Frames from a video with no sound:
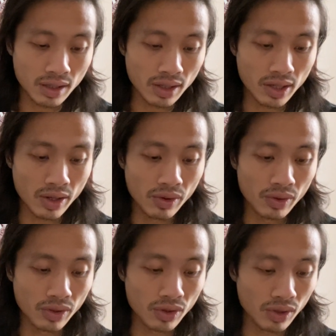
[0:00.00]
you
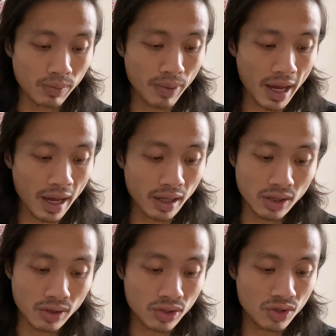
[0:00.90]
know, your pat
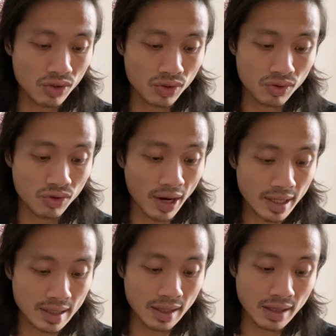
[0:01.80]
your
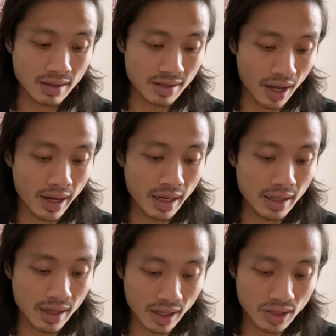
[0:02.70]
stress and anxiety
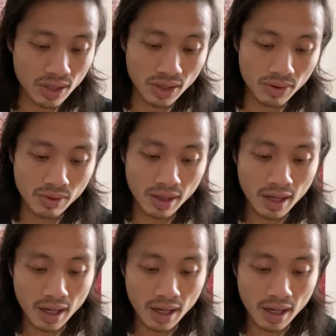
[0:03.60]
get to you.